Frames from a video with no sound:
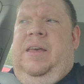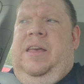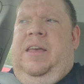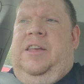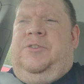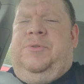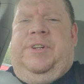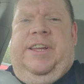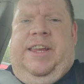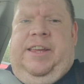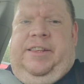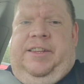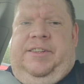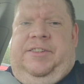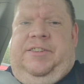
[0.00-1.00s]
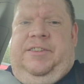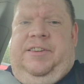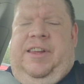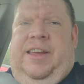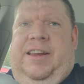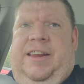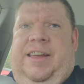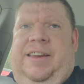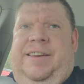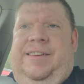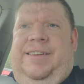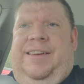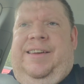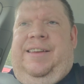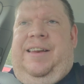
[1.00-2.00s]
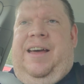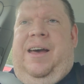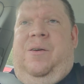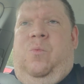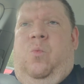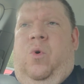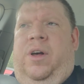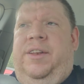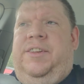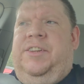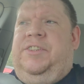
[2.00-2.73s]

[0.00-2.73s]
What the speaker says: It's ridiculous. And I want